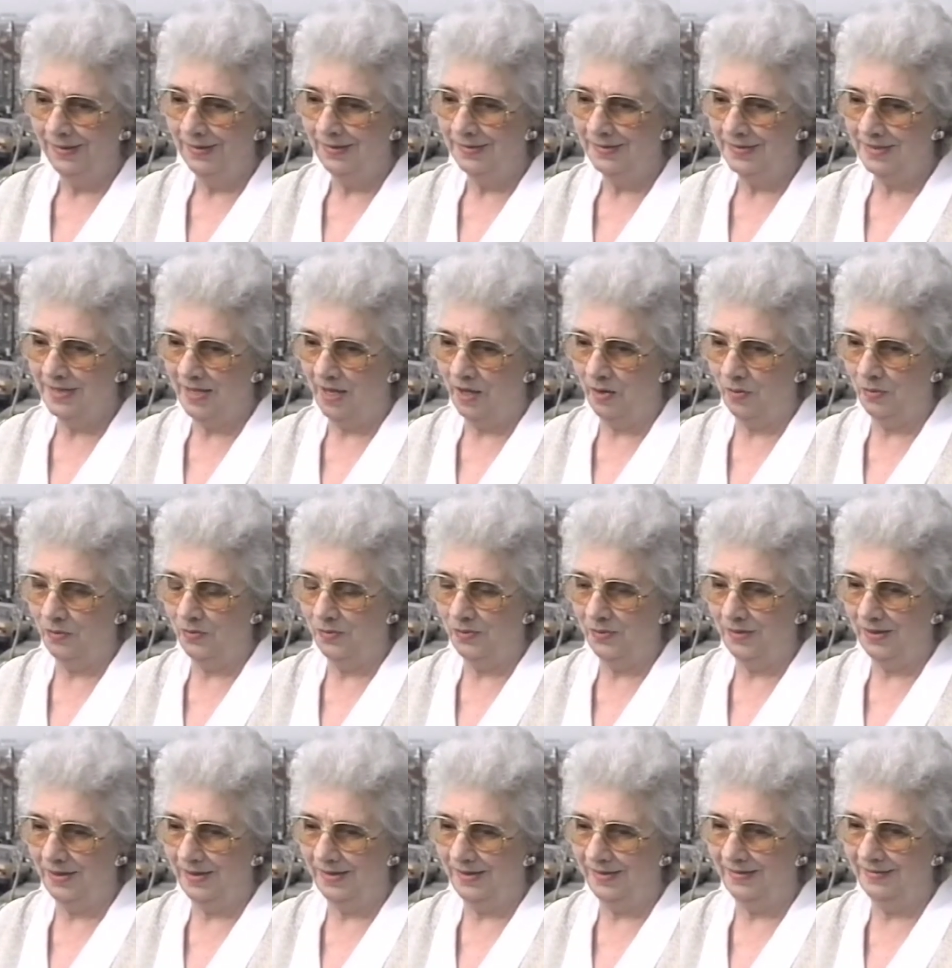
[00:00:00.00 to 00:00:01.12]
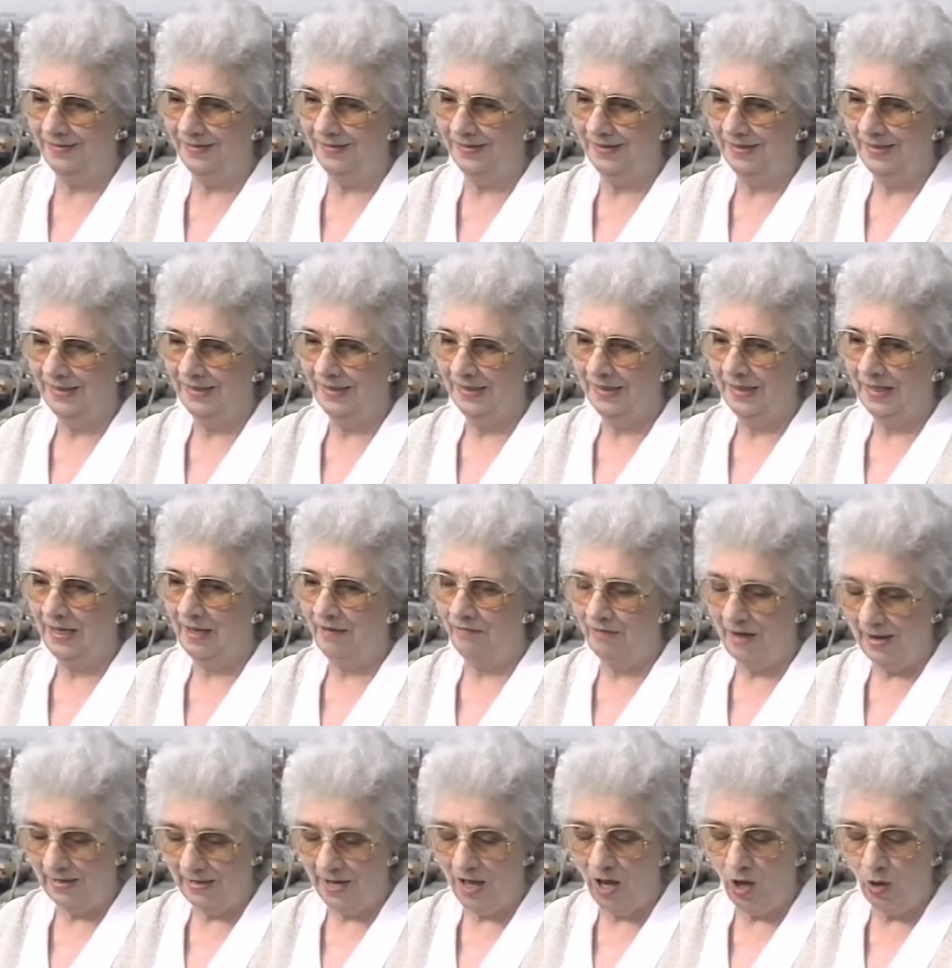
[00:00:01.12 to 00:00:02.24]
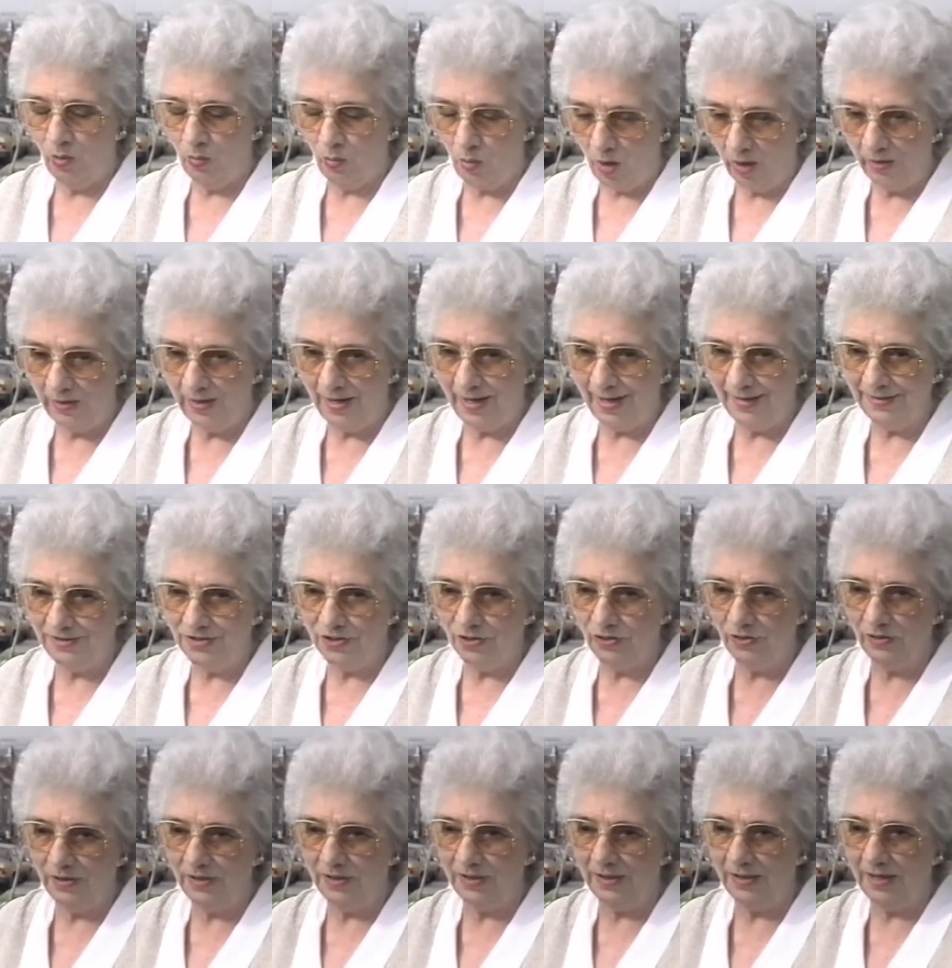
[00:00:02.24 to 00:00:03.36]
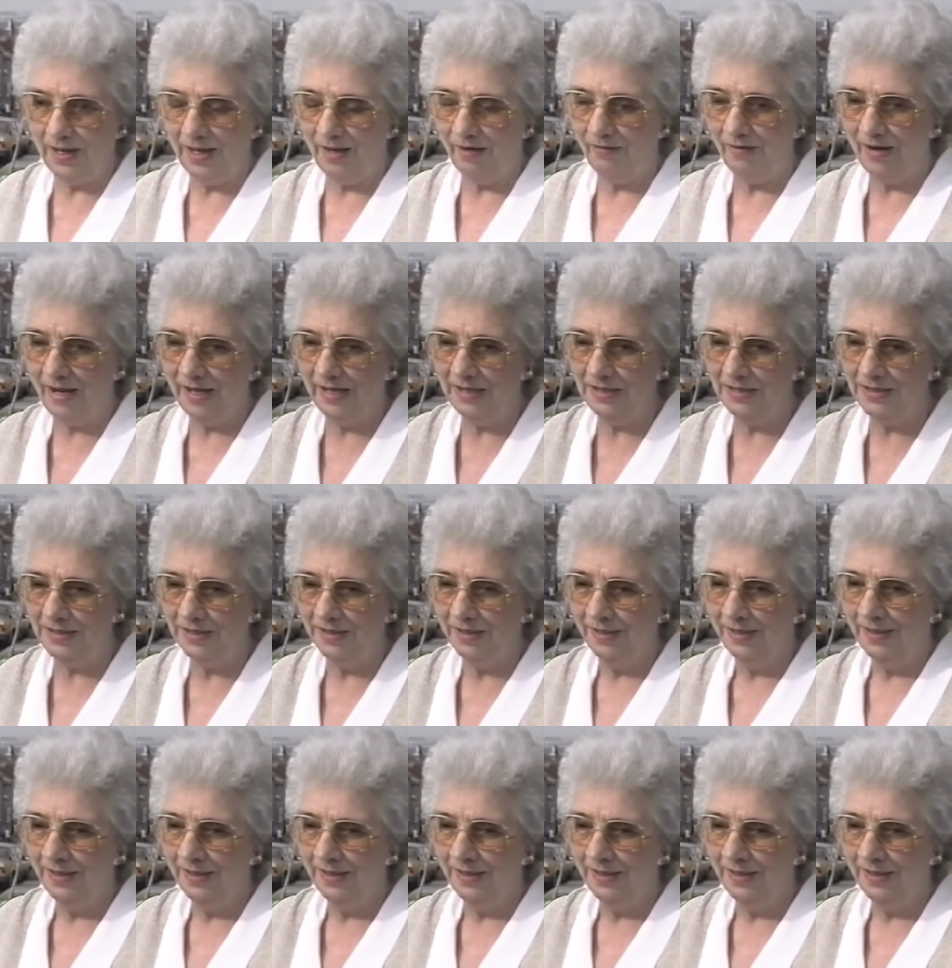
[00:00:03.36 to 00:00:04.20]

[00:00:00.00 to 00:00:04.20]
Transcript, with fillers: So uh, I ran home one night during an air raid,